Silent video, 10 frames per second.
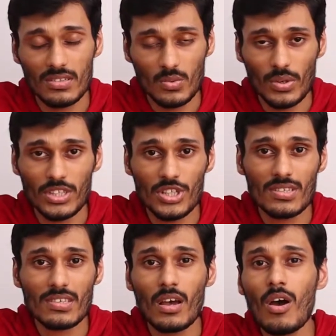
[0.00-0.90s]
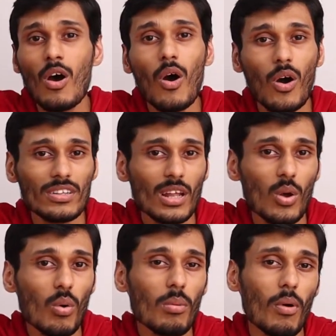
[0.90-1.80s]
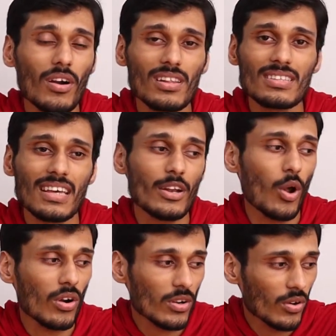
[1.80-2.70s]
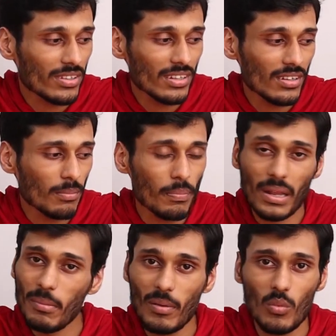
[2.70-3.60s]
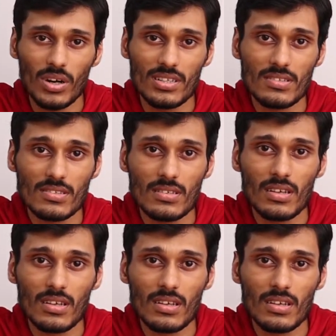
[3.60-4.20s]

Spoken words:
switches on the lower models and not on the premium ones.